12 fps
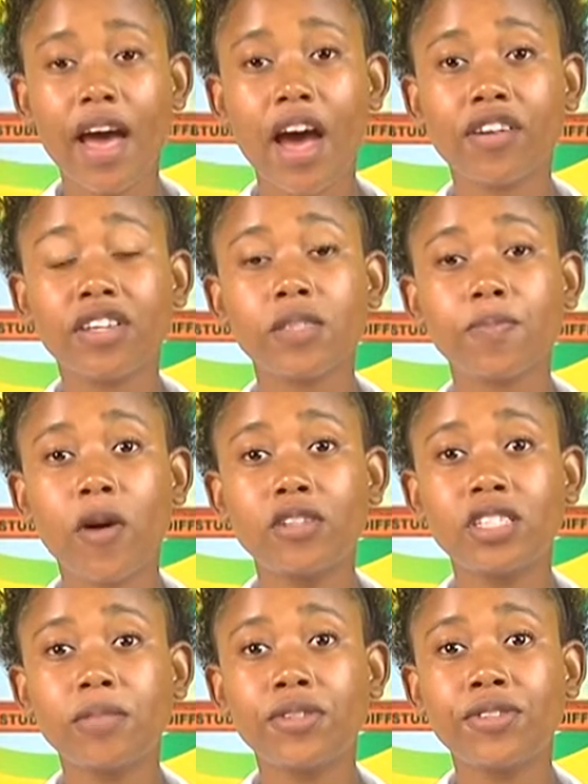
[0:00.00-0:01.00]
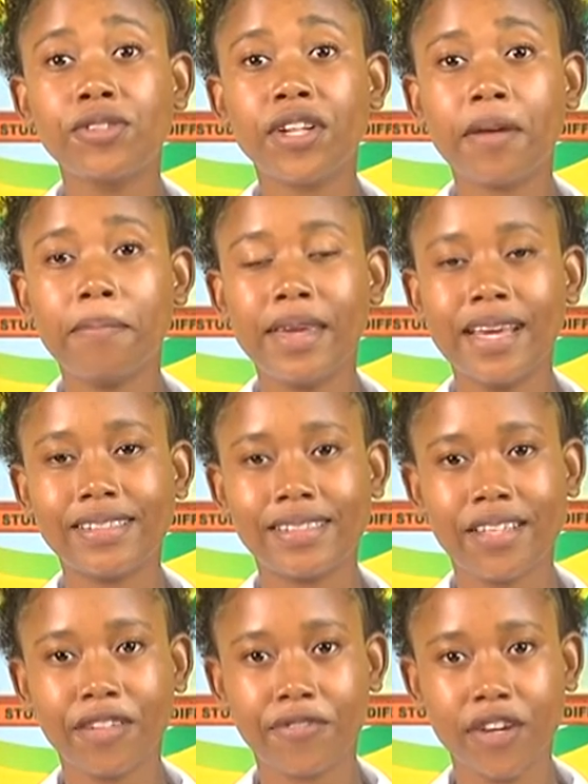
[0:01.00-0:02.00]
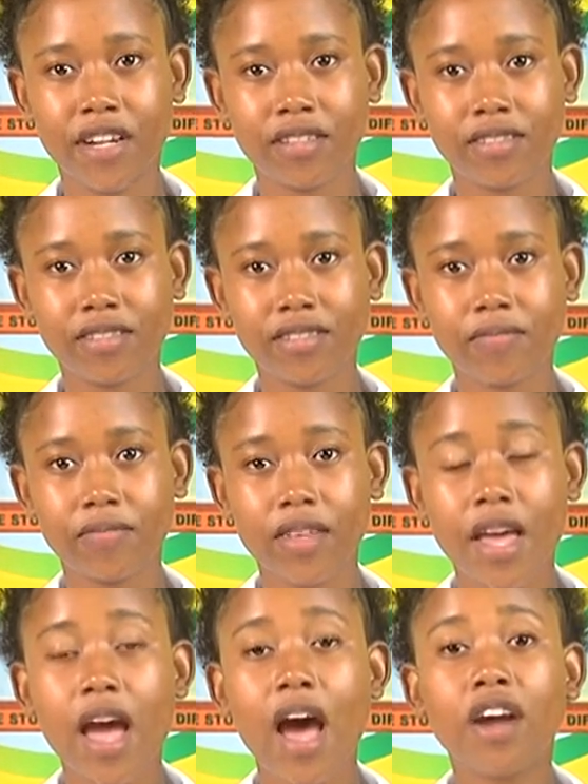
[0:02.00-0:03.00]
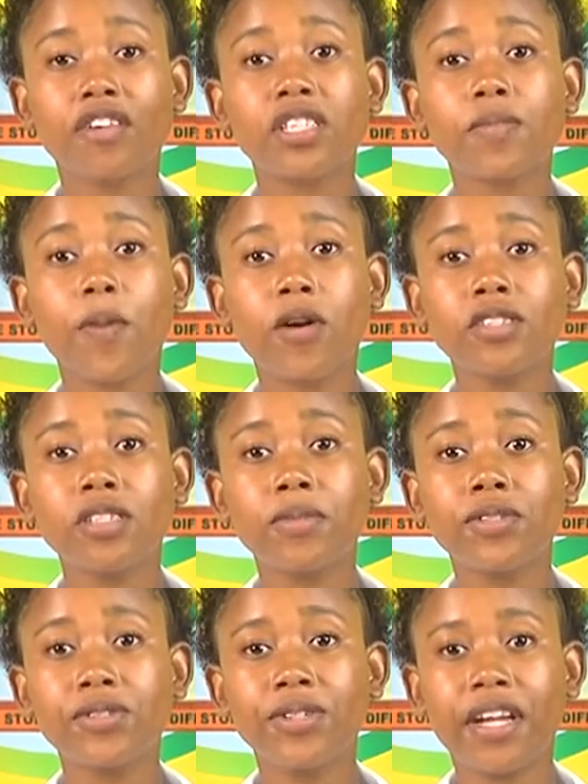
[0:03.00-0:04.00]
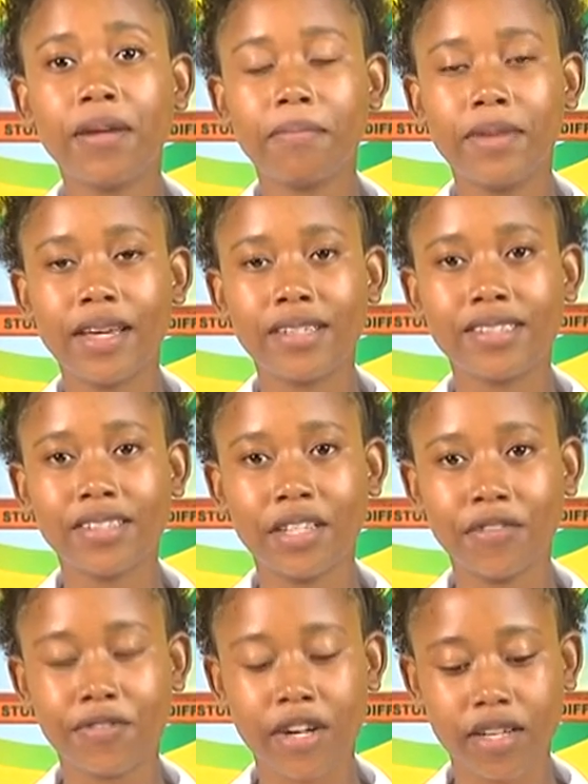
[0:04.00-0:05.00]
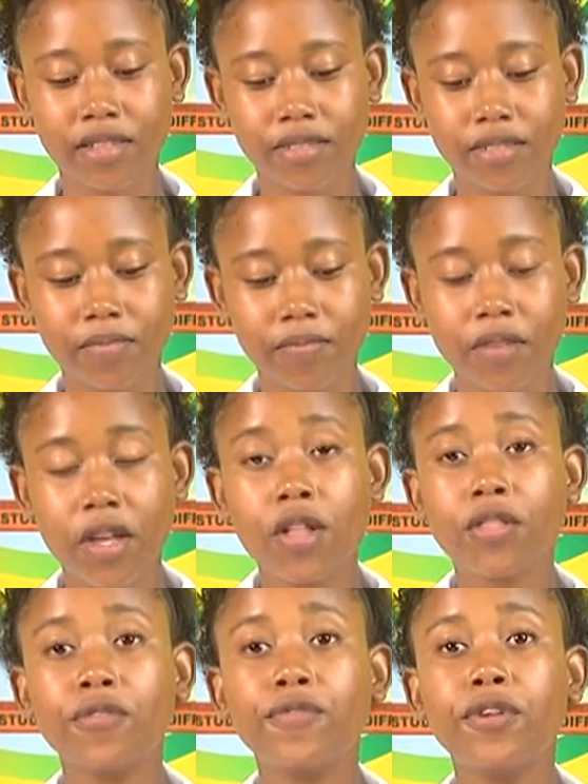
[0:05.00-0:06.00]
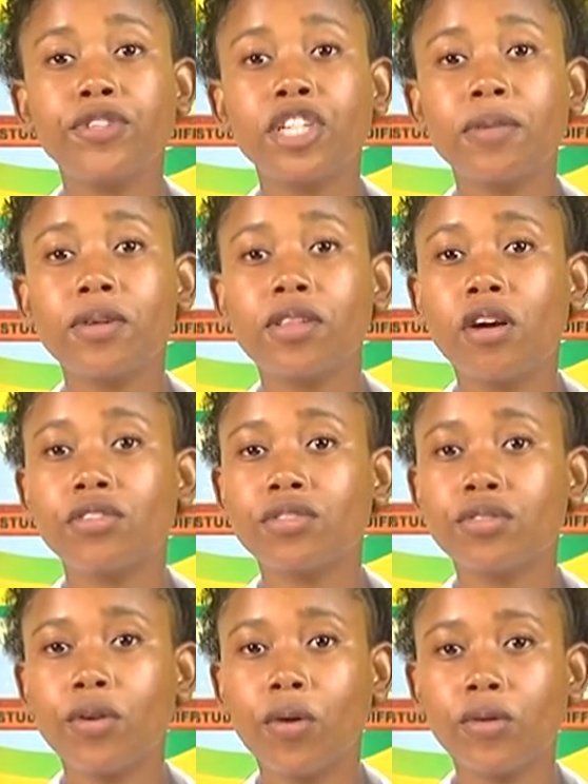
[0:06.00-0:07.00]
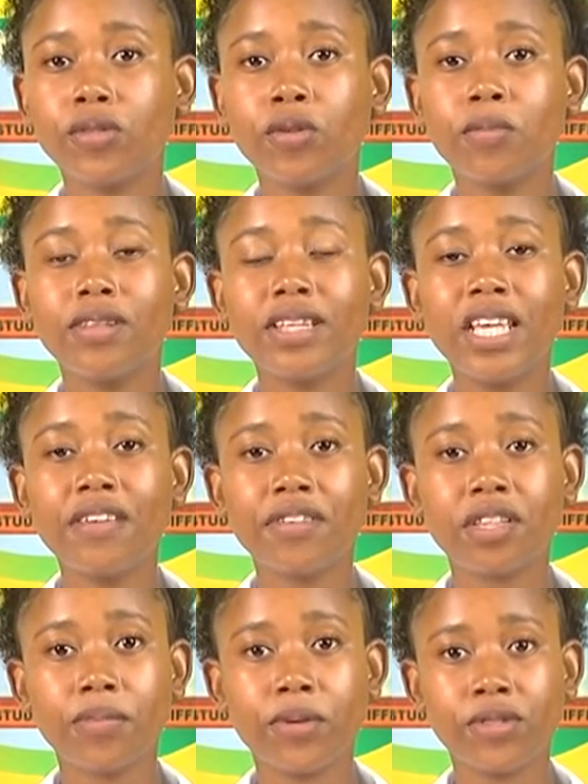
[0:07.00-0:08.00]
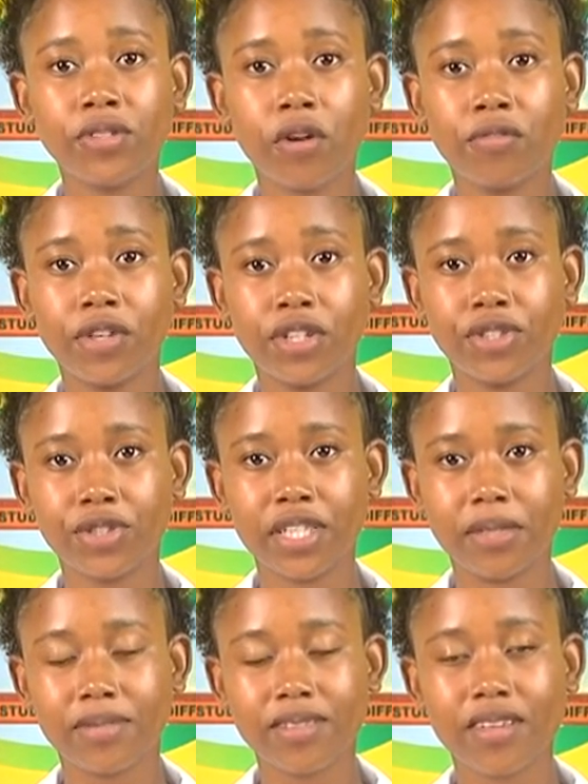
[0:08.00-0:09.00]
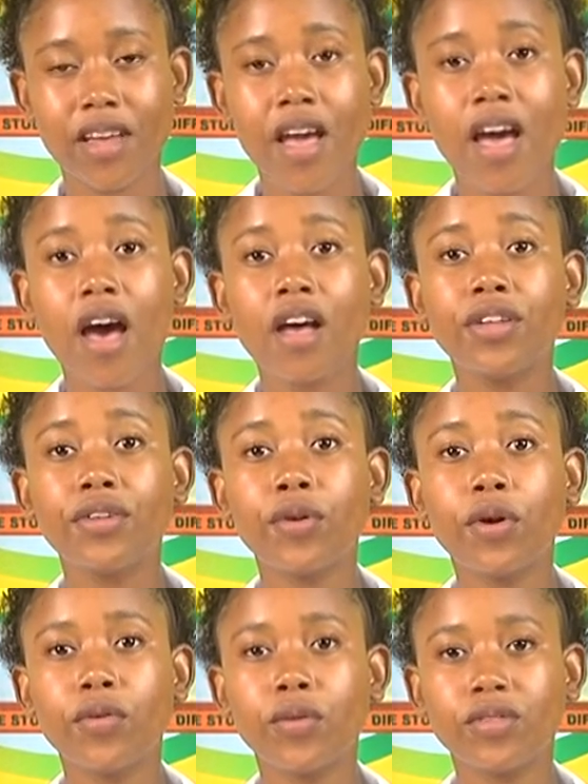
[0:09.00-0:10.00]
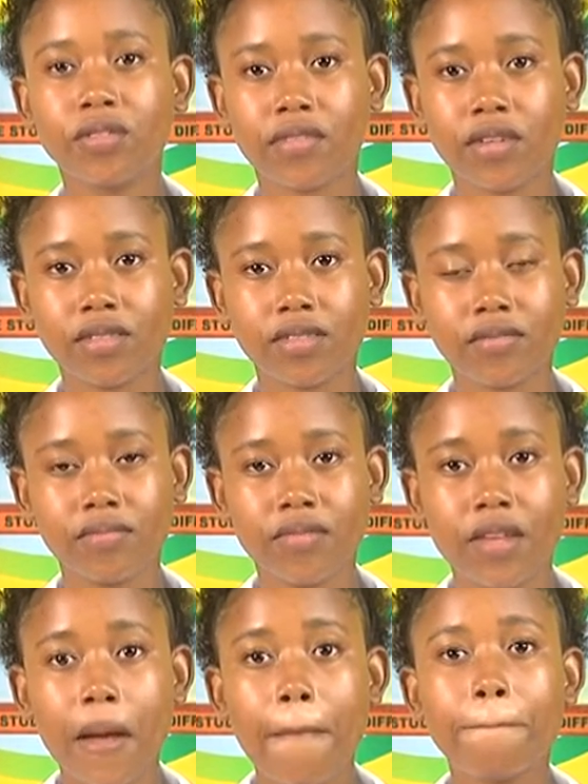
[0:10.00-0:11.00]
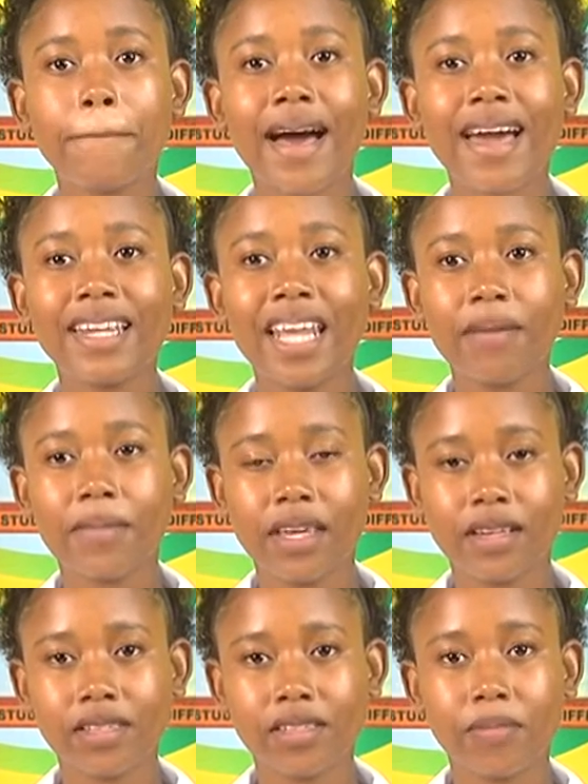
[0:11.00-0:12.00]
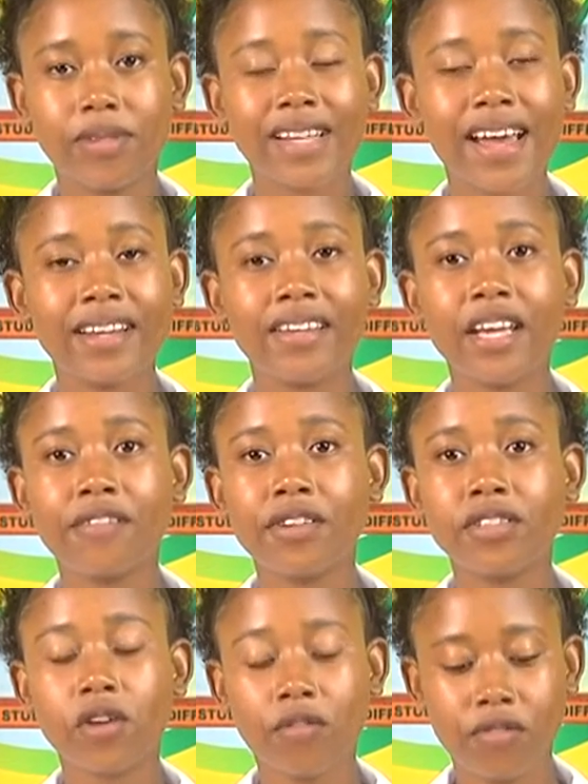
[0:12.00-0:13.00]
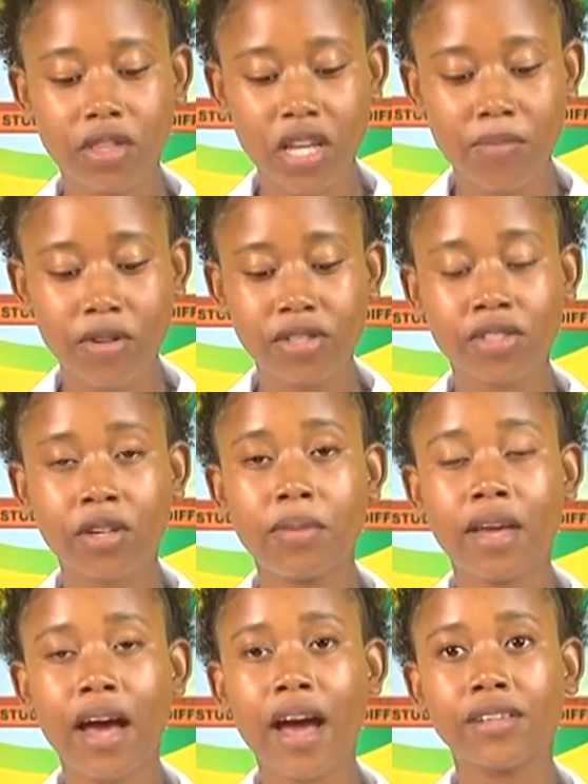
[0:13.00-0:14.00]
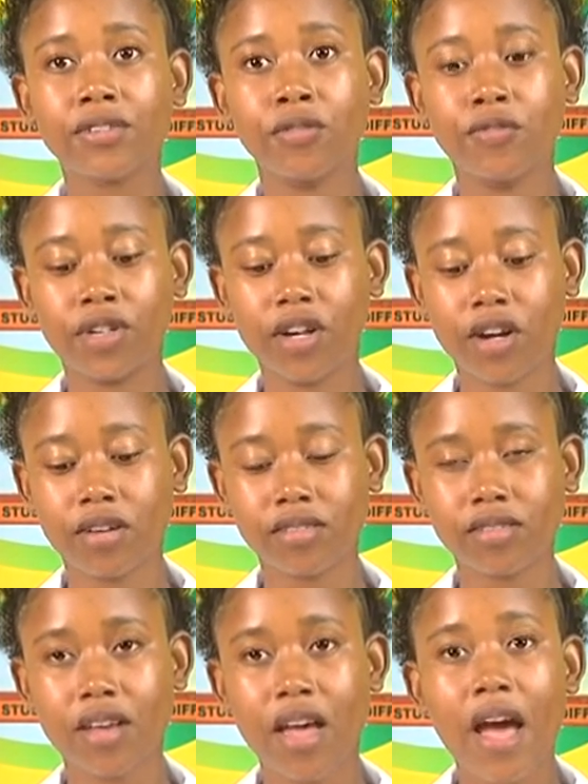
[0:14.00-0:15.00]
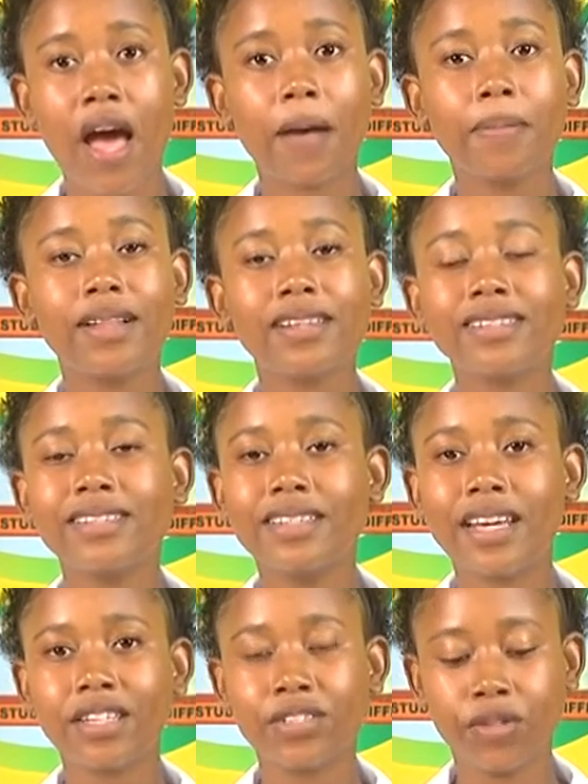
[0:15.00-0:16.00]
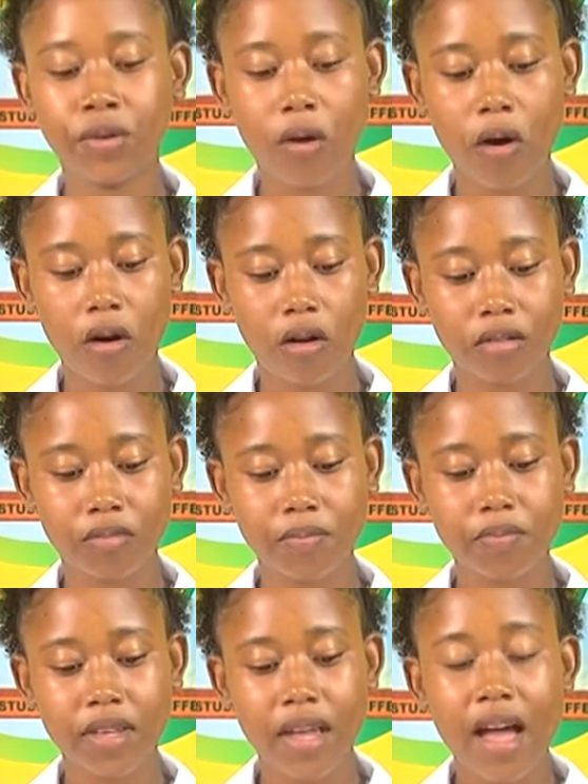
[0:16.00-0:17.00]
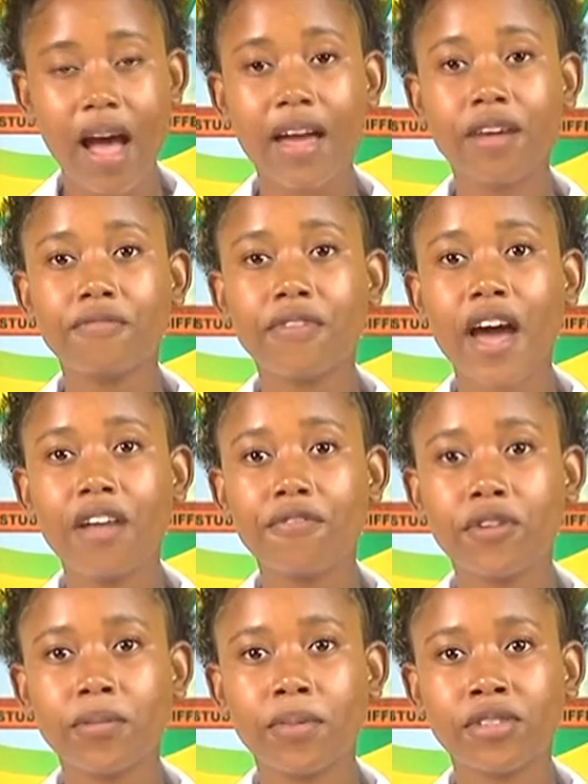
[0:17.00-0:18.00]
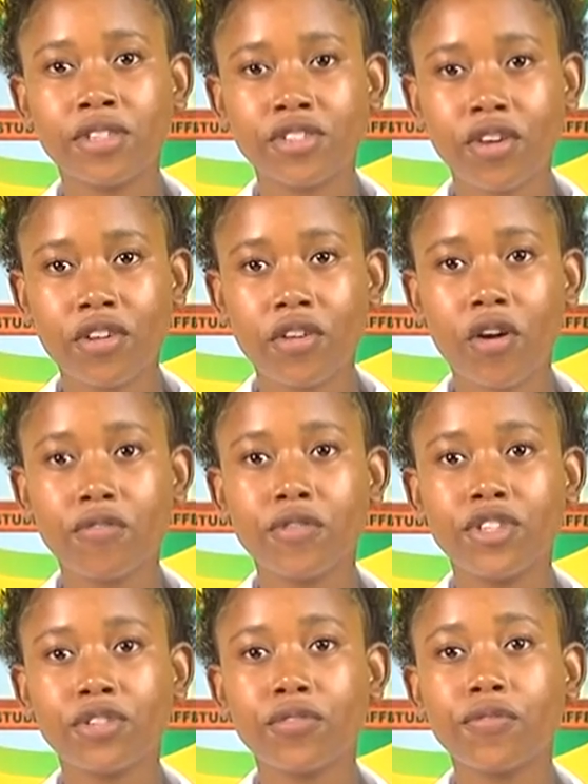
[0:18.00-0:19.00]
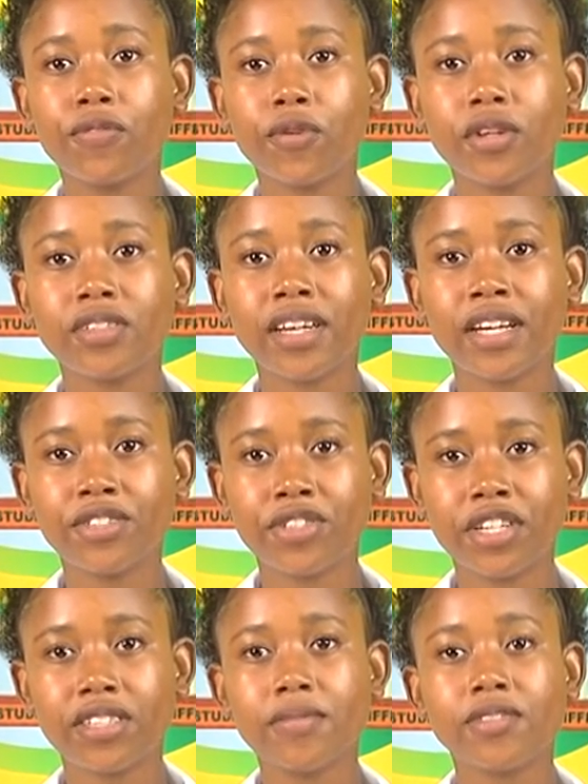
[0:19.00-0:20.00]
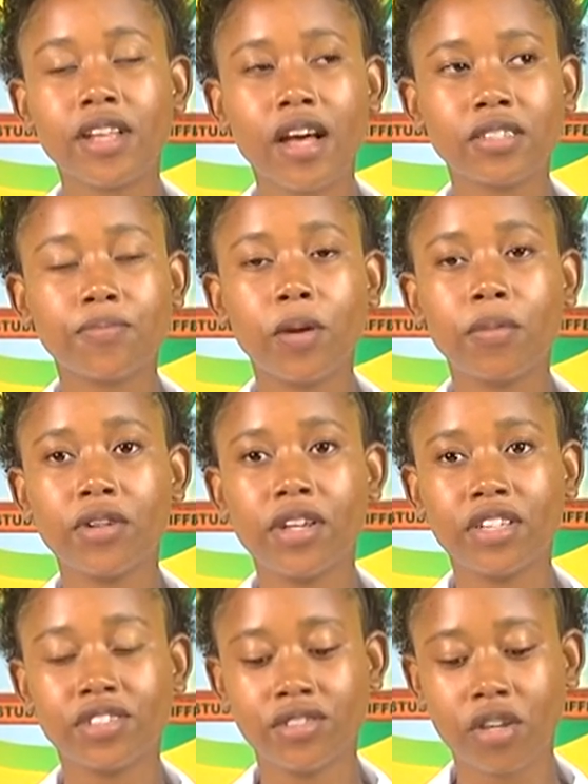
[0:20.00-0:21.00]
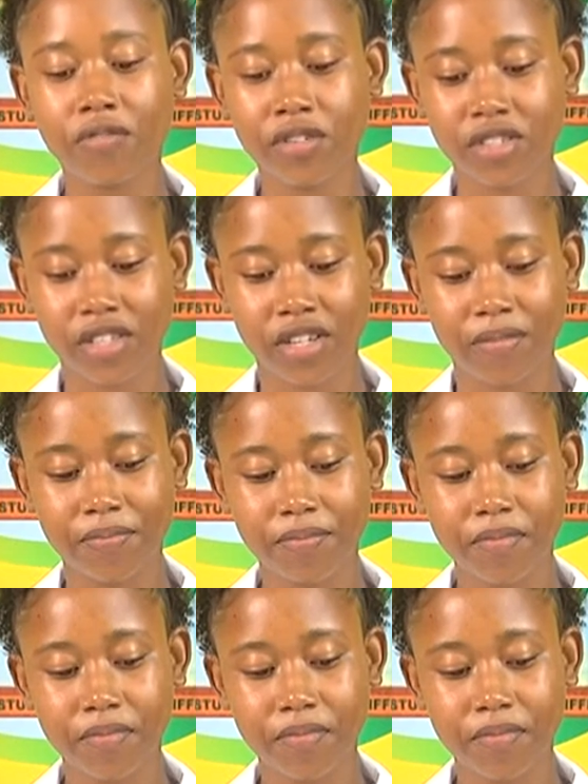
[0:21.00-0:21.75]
A responsible student makes the difference. A responsible student makes the difference. The future belongs to those who believe in the beauty of their dreams. Eleanor Roosevelt. My name is Brittany Davis of the Montego Bay High School for Girls. A pleasant day to you all. I am vying for the position of Region 4 Secretary slash Public Relations Officer.